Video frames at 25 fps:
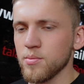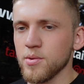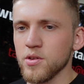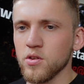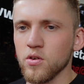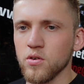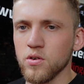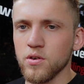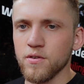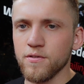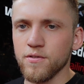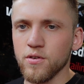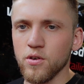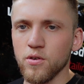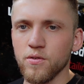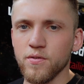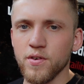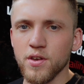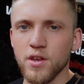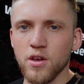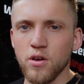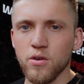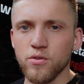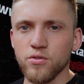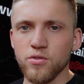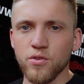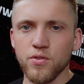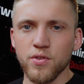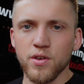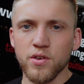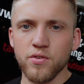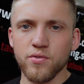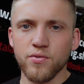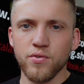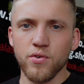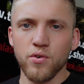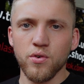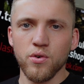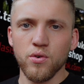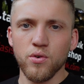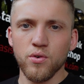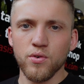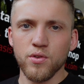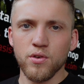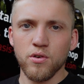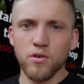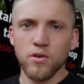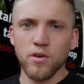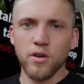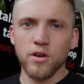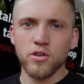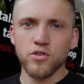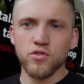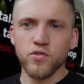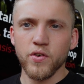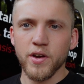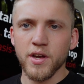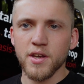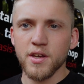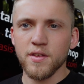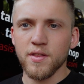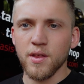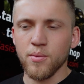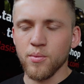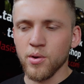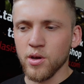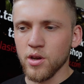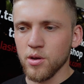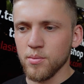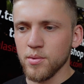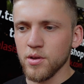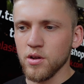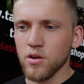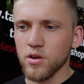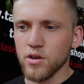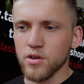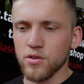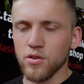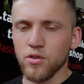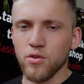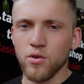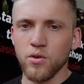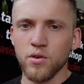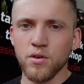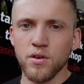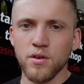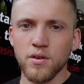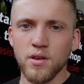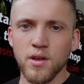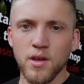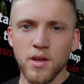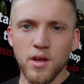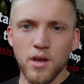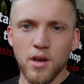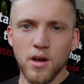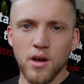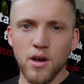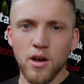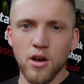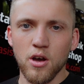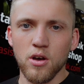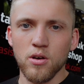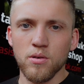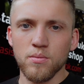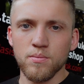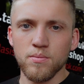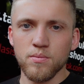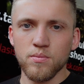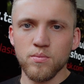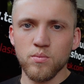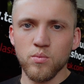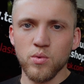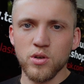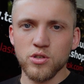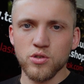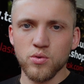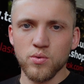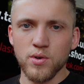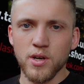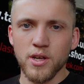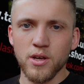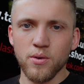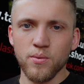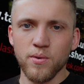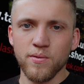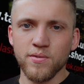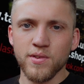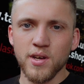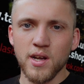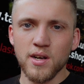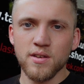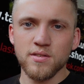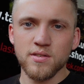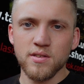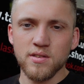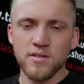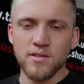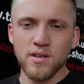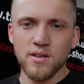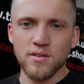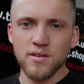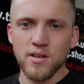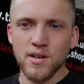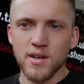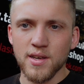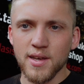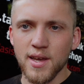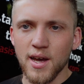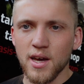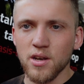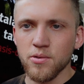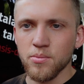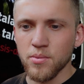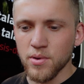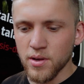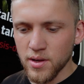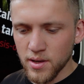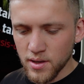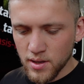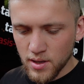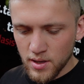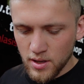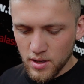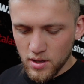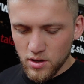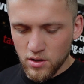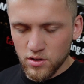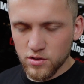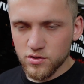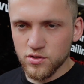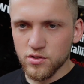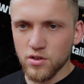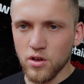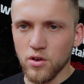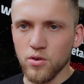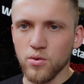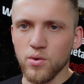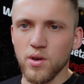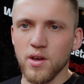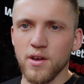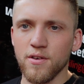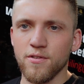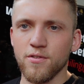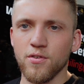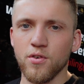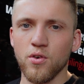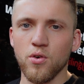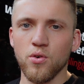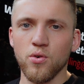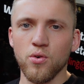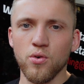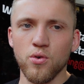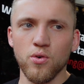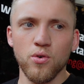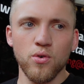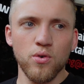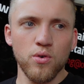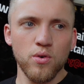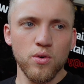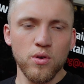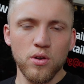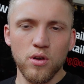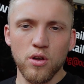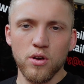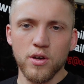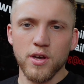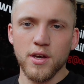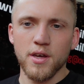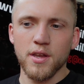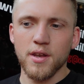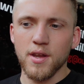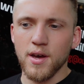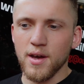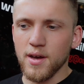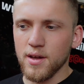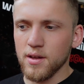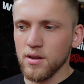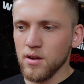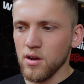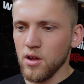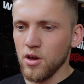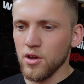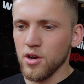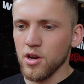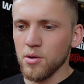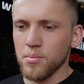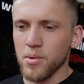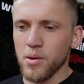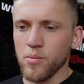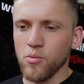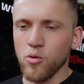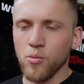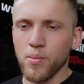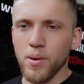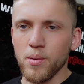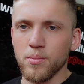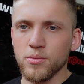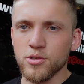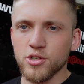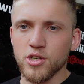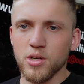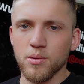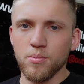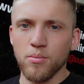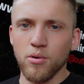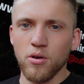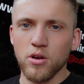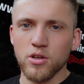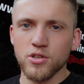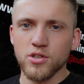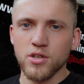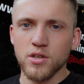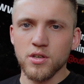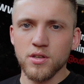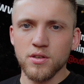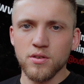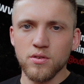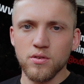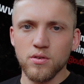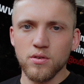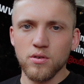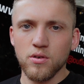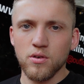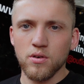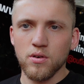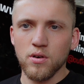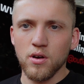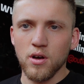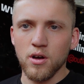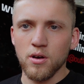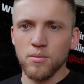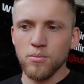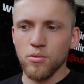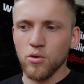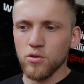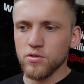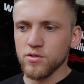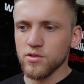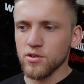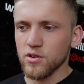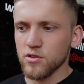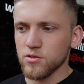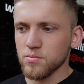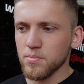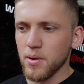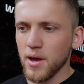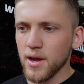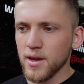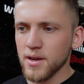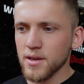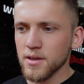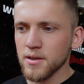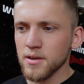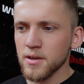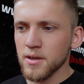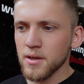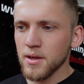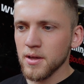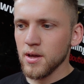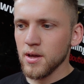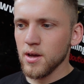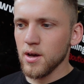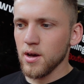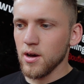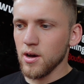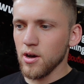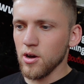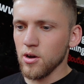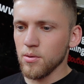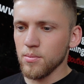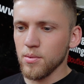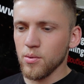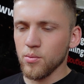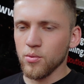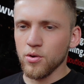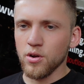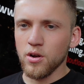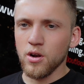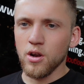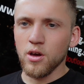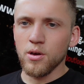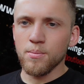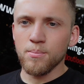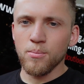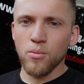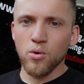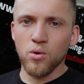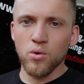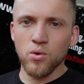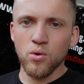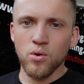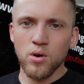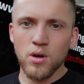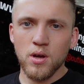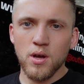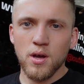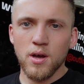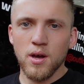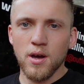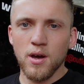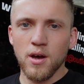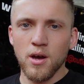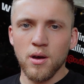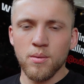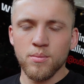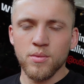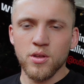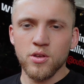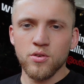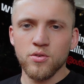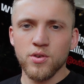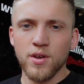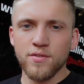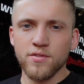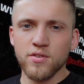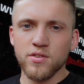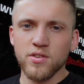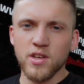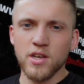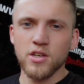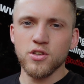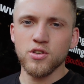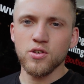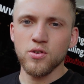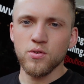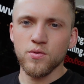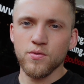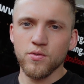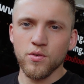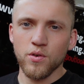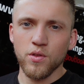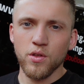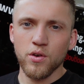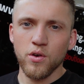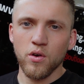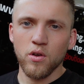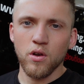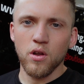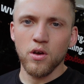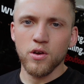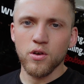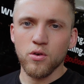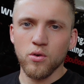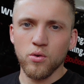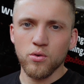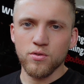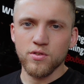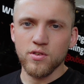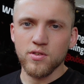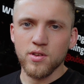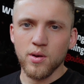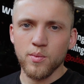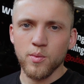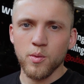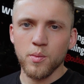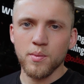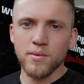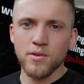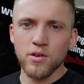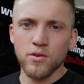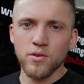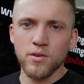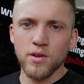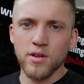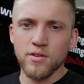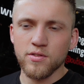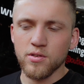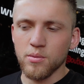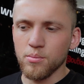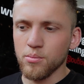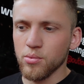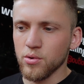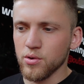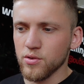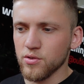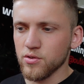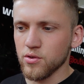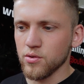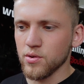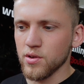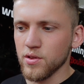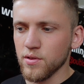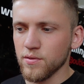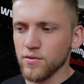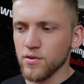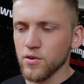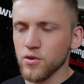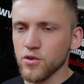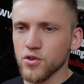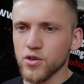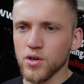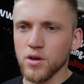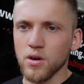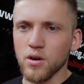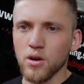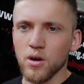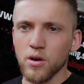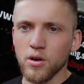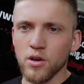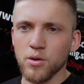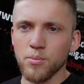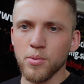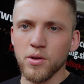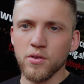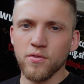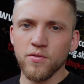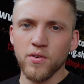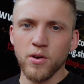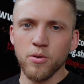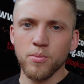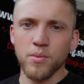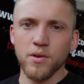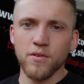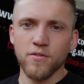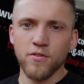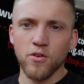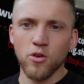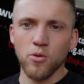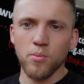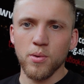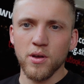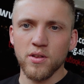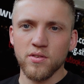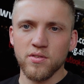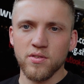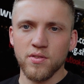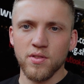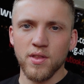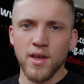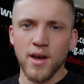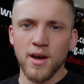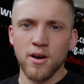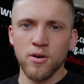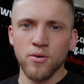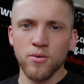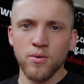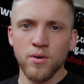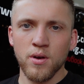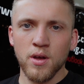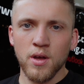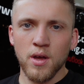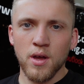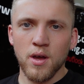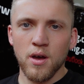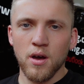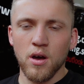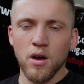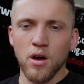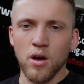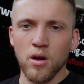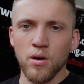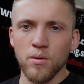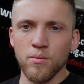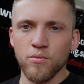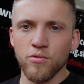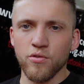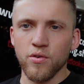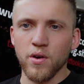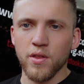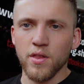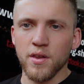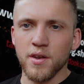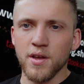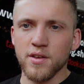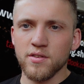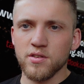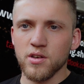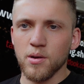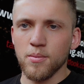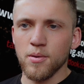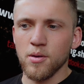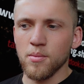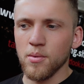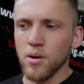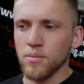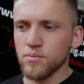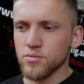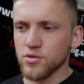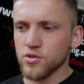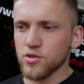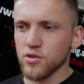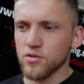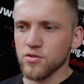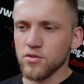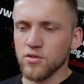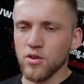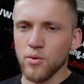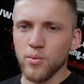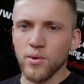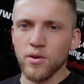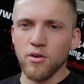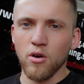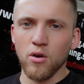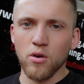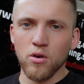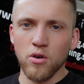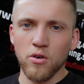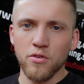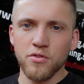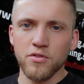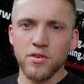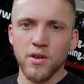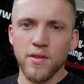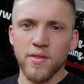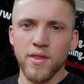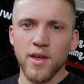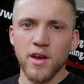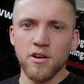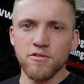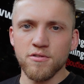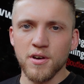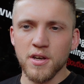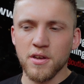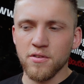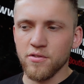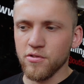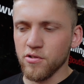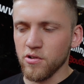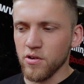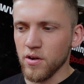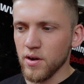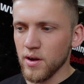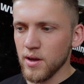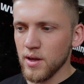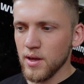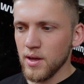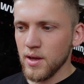to be doing a few videos on this for the online training that we're going to be looking at doing, which will link with Talasi's Detailing Academy. So if you're looking at learning a bit more about machine polishing oxidized paint and want to learn more, then you'd have to stay tuned for the online courses that we'll be doing at some point soon in the future. I'm going to be filming a few bits now throughout the next couple of months, just so we've got content there ready for it.